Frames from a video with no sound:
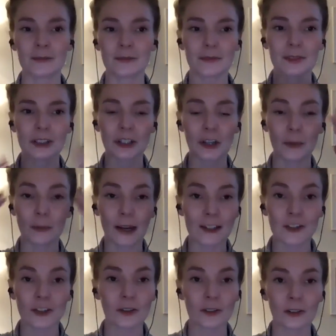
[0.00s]

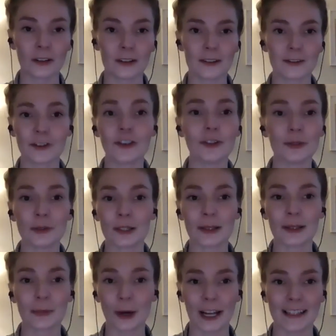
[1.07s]
magical new
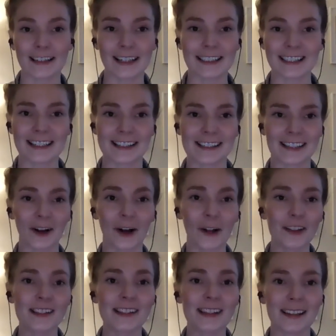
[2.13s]
brand ideas, like all
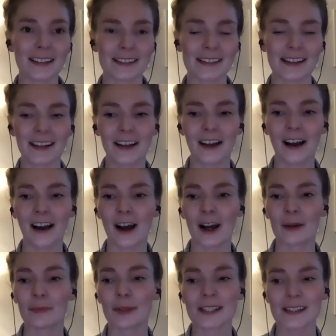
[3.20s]
these things,
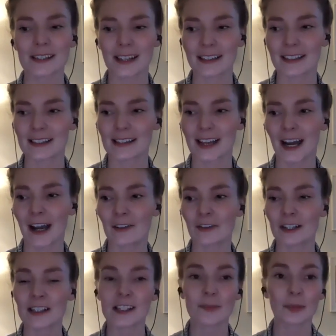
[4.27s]
business ideas have
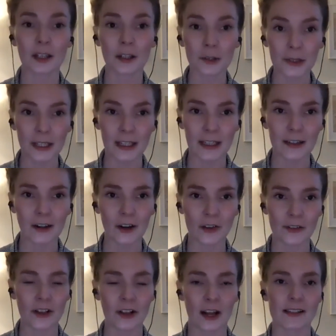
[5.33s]
exploded
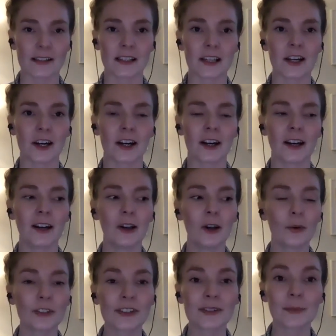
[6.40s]
over the last year,
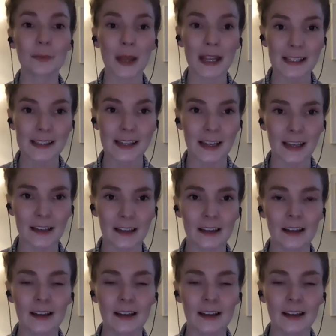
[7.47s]
which is amazing.